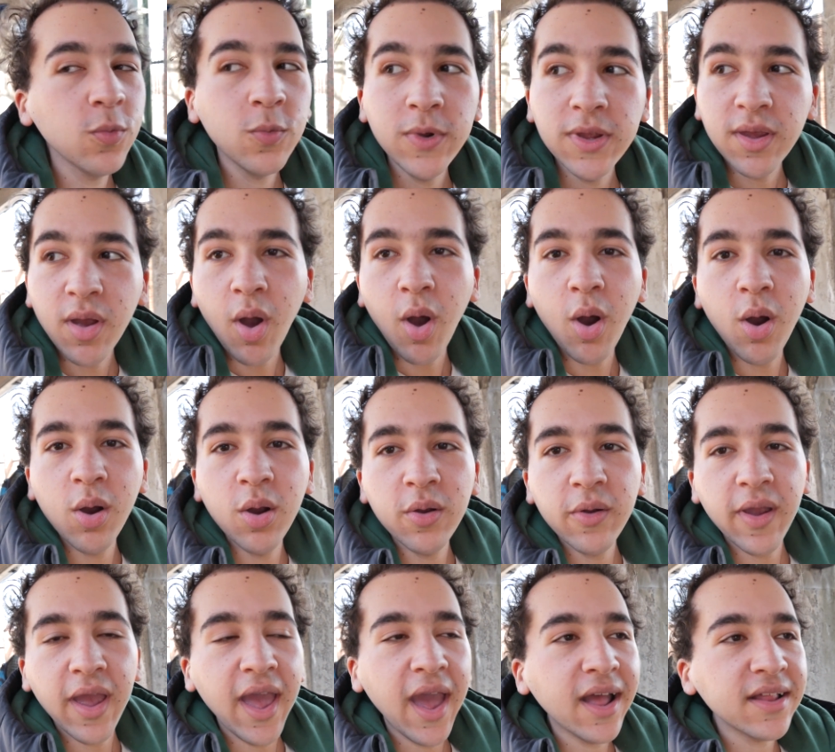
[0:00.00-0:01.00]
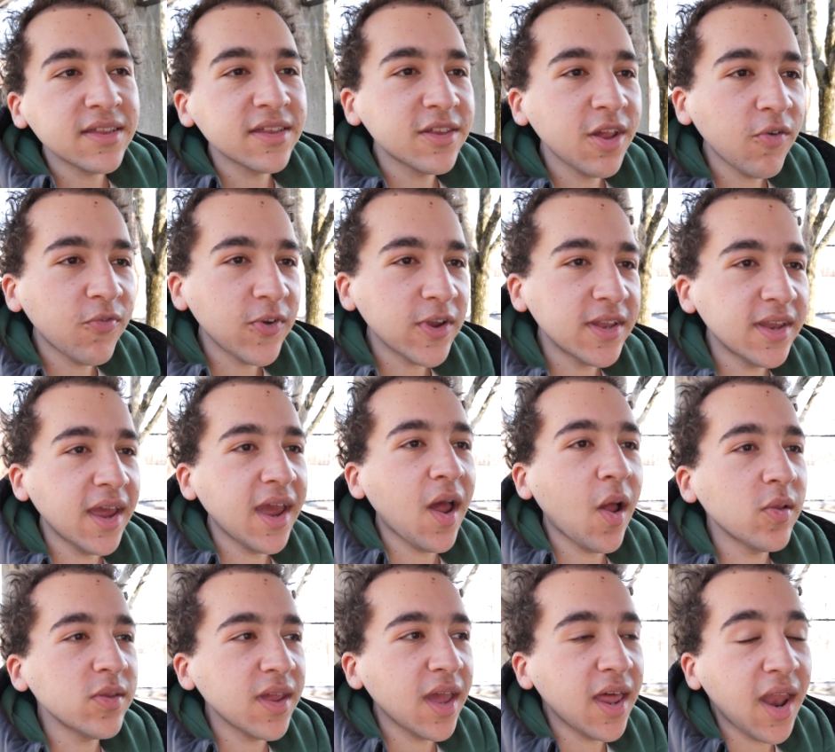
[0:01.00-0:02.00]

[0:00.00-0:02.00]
we are at Suffolk Downs,